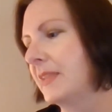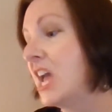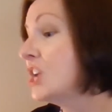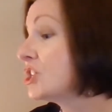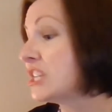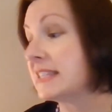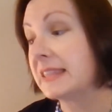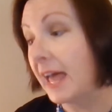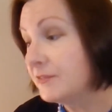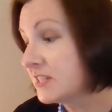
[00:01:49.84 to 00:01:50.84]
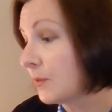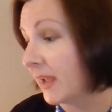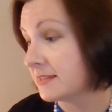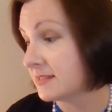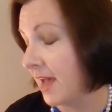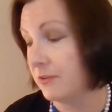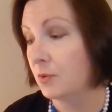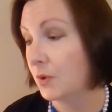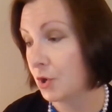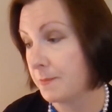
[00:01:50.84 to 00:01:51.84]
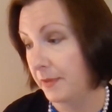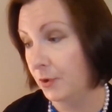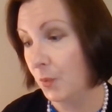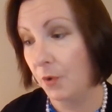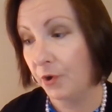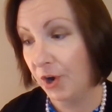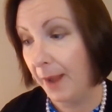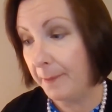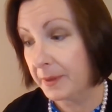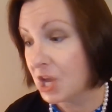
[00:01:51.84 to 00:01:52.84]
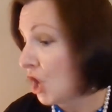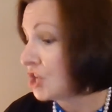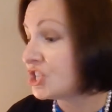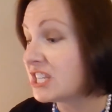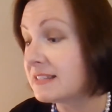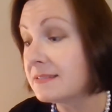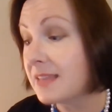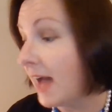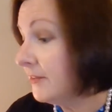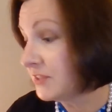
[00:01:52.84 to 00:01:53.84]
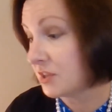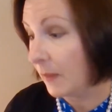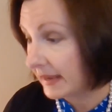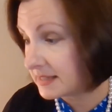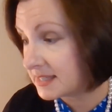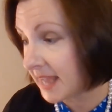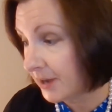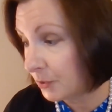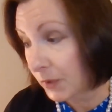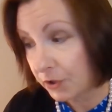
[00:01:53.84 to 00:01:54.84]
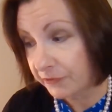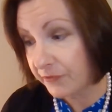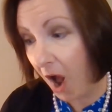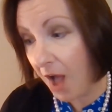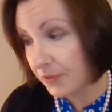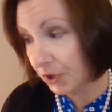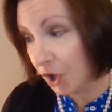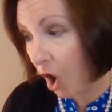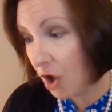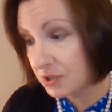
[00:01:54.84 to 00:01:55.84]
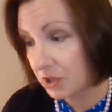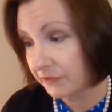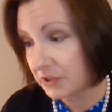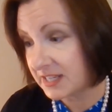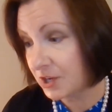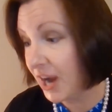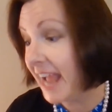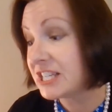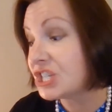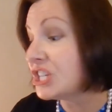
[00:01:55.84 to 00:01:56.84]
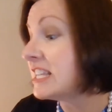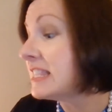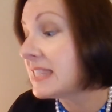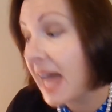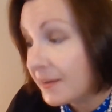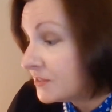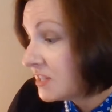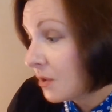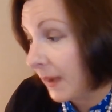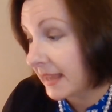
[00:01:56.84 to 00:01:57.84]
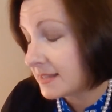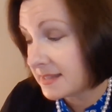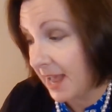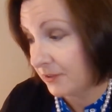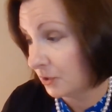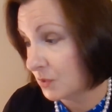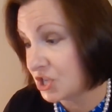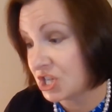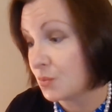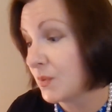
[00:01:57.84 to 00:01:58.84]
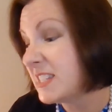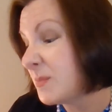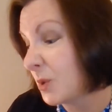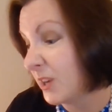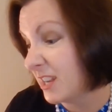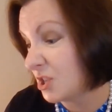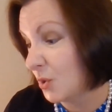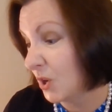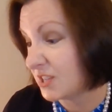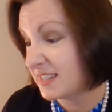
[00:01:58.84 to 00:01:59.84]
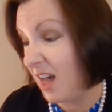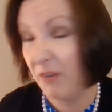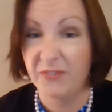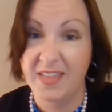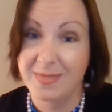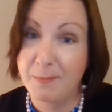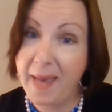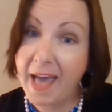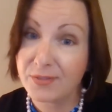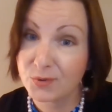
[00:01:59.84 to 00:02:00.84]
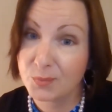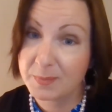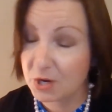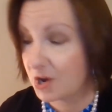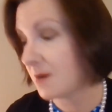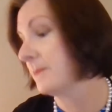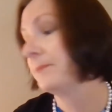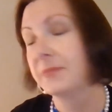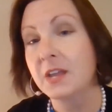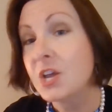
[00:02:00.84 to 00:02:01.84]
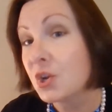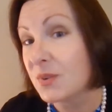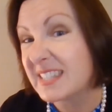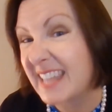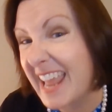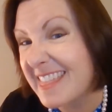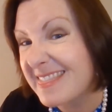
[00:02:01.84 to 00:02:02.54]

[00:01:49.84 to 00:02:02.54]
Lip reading: She loved the way it sounded when her mother woke her up. She loved the way it sounded when her father called her for dinner. And she loved the way it sounded when she whispered it to herself in the bathroom mirror. Chrysanthemum,